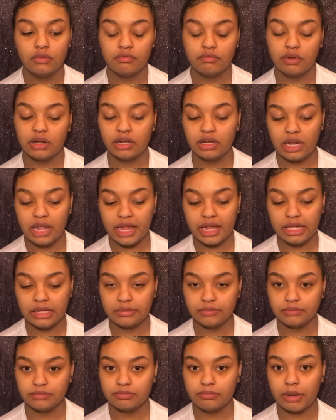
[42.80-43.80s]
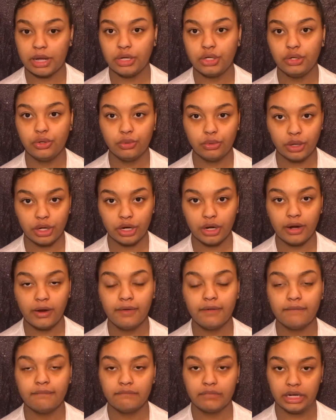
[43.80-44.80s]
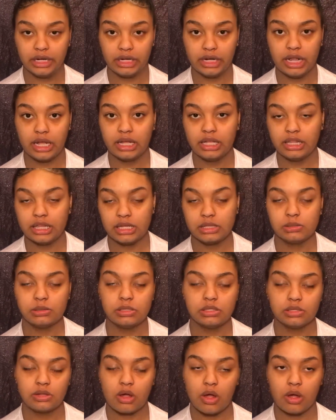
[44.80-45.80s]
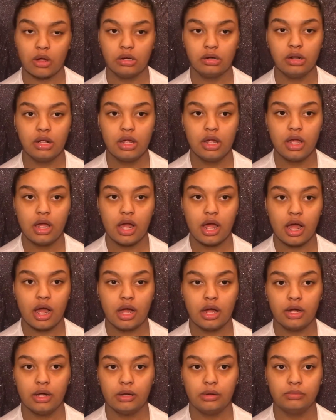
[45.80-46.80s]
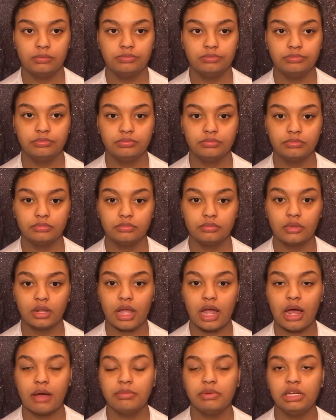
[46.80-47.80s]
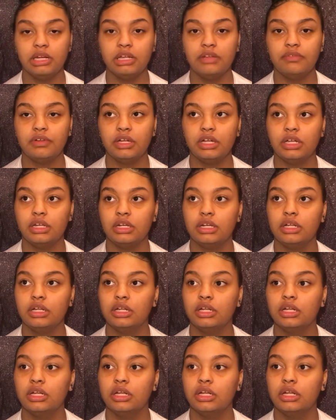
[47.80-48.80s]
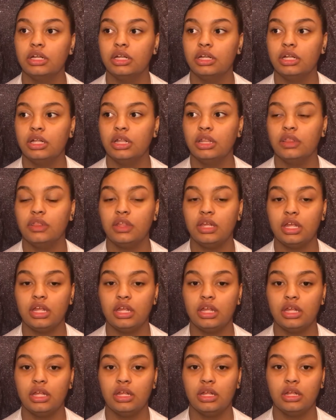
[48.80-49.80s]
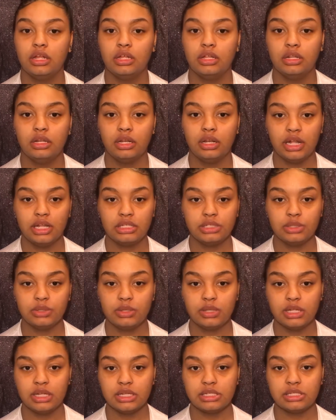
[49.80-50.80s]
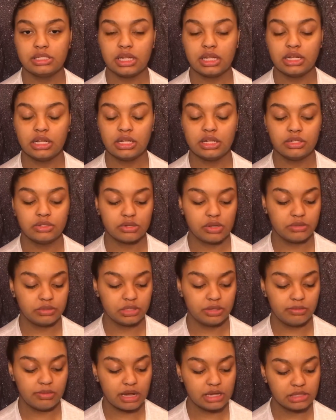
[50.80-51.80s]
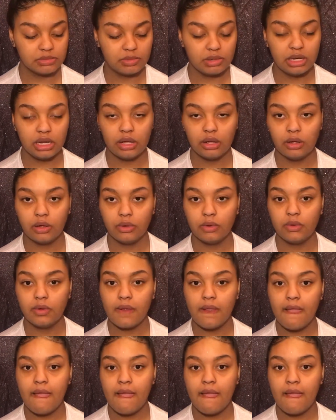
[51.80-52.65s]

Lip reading: ring light, my Neewer ring light. That's what it's called. I'll be leaving the link to this in the description box below.